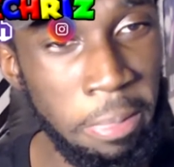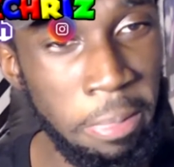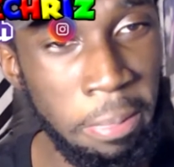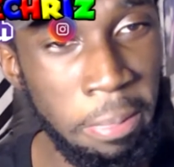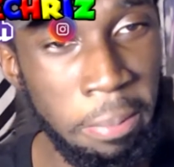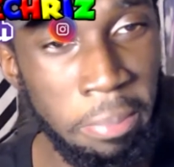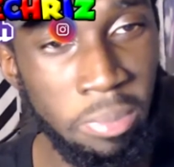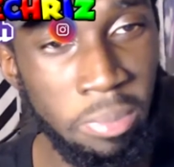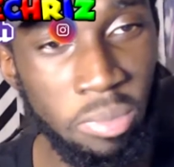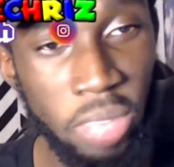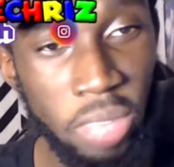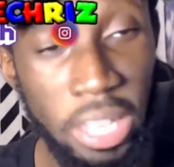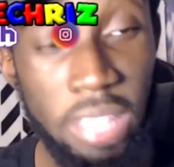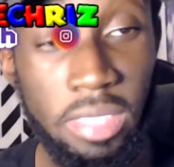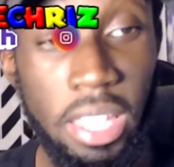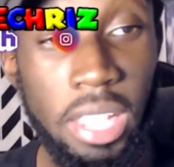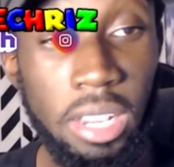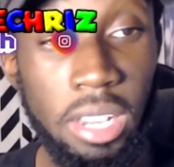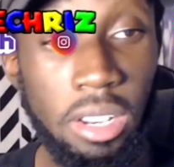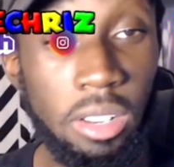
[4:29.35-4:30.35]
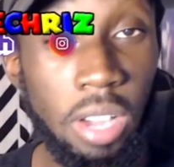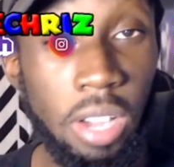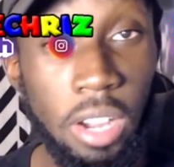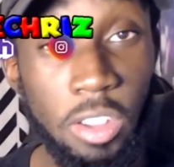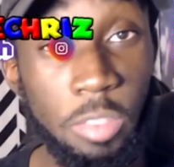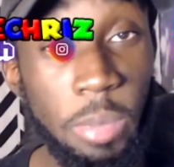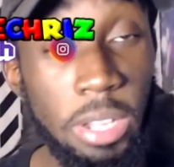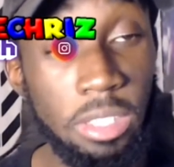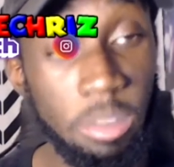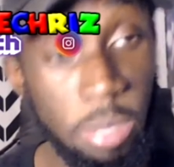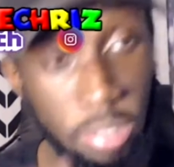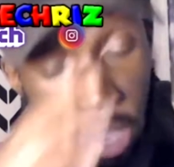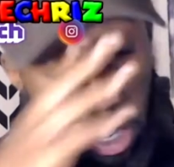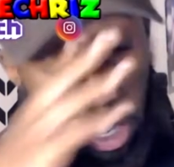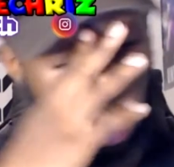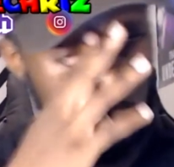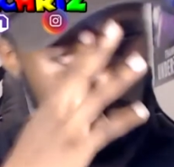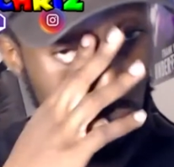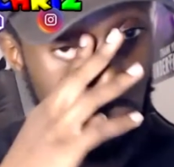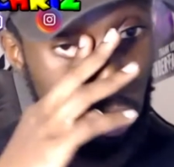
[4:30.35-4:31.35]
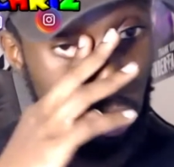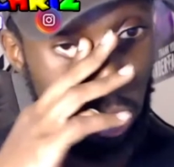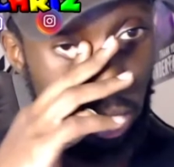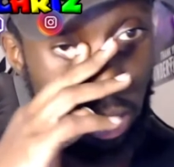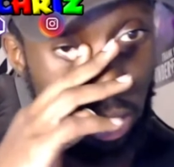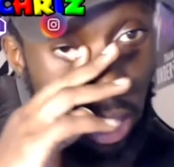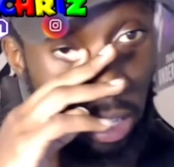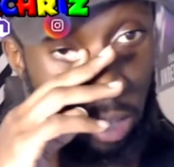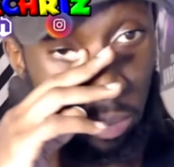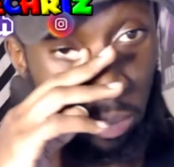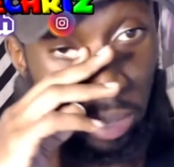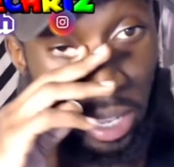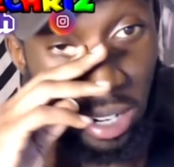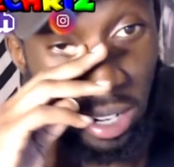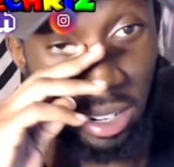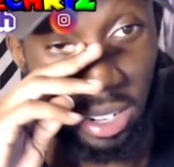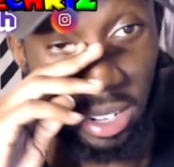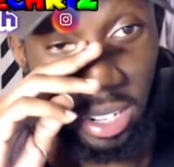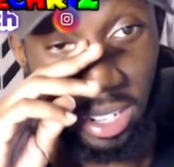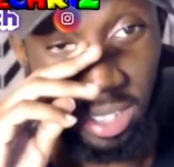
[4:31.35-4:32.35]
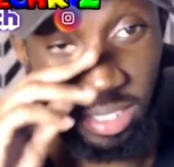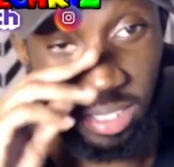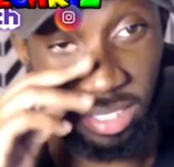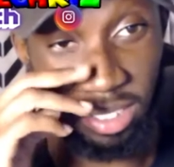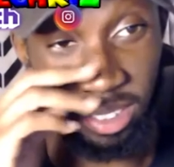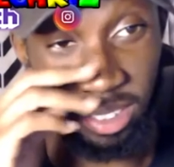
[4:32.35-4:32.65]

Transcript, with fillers: And he taking it, though. I respect him. He taking it. He not complaining, none of that shit.